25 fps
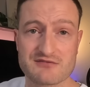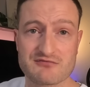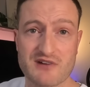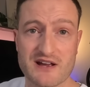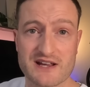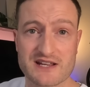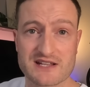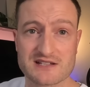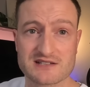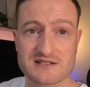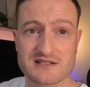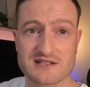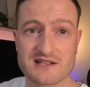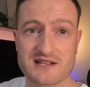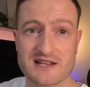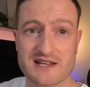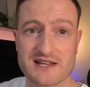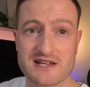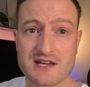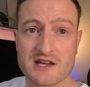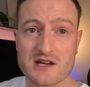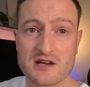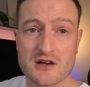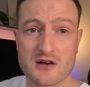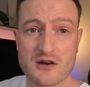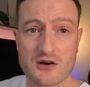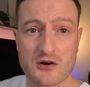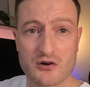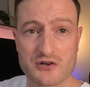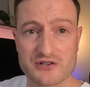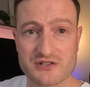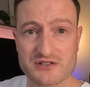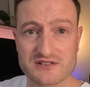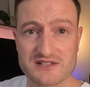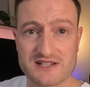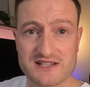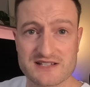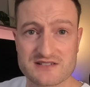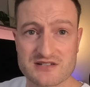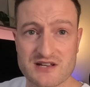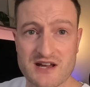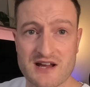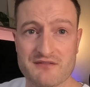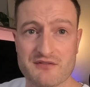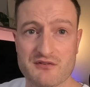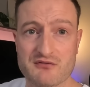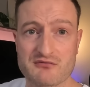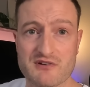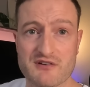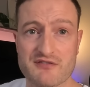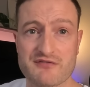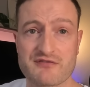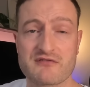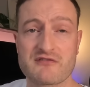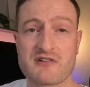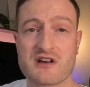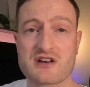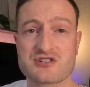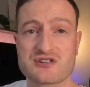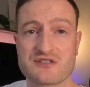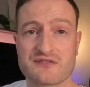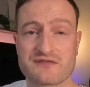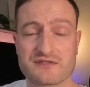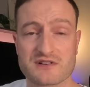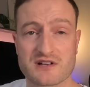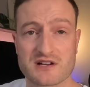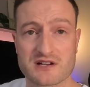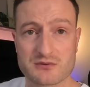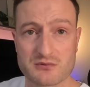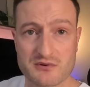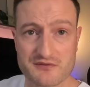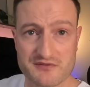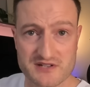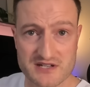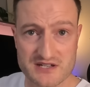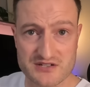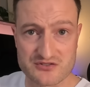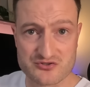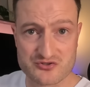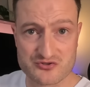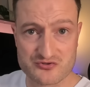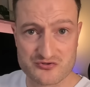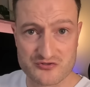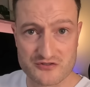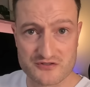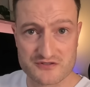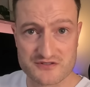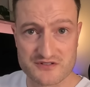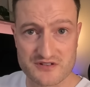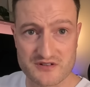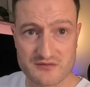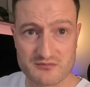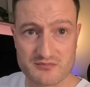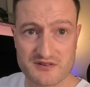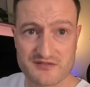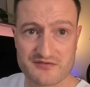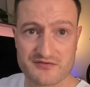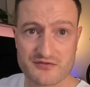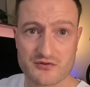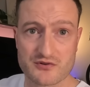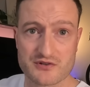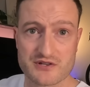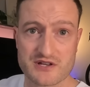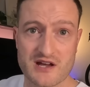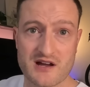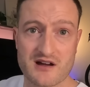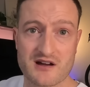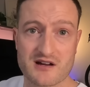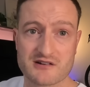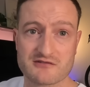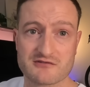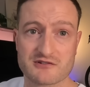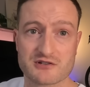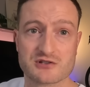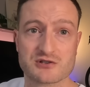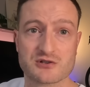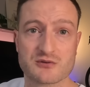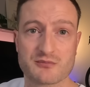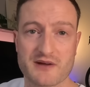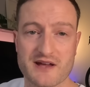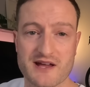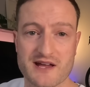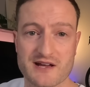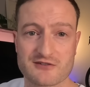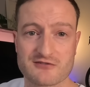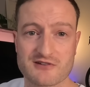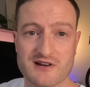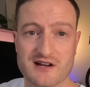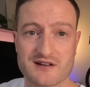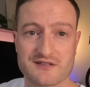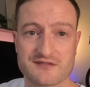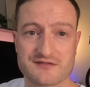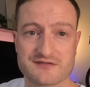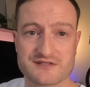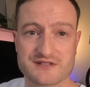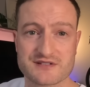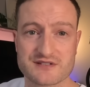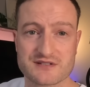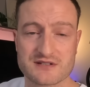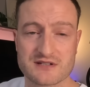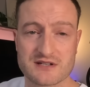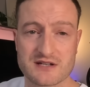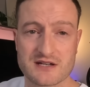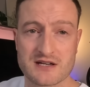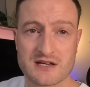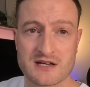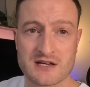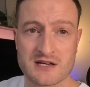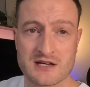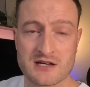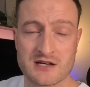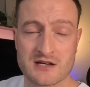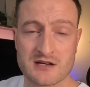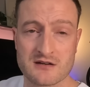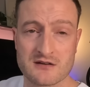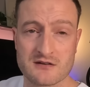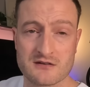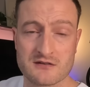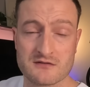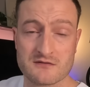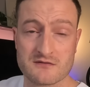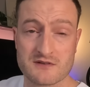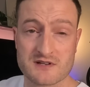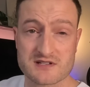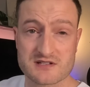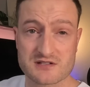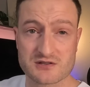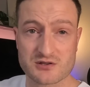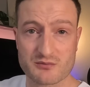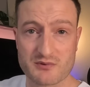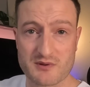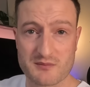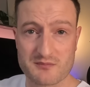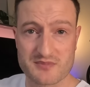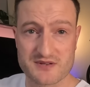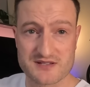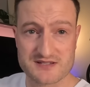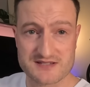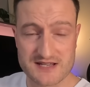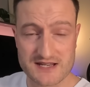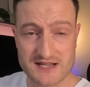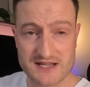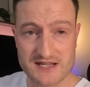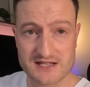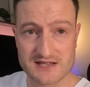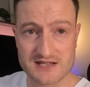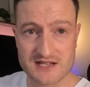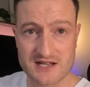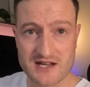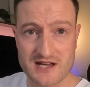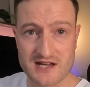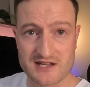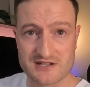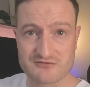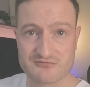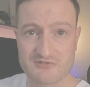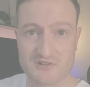regularly, or you'll need to have a refresher flight with an instructor before you hire a club aircraft. This club in particular had a